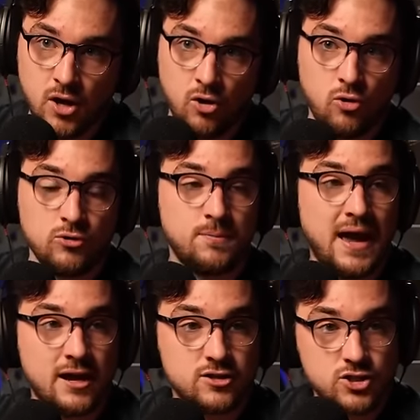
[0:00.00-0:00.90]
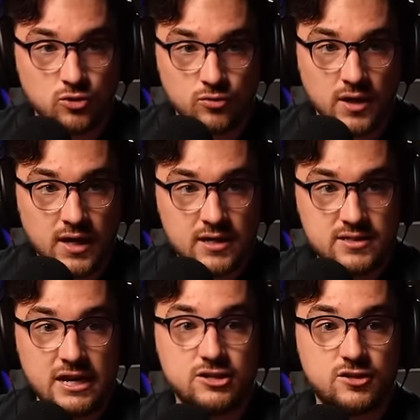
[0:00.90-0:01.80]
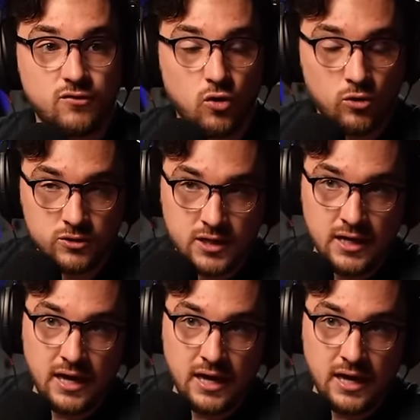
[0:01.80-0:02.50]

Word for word: holdback to days of old,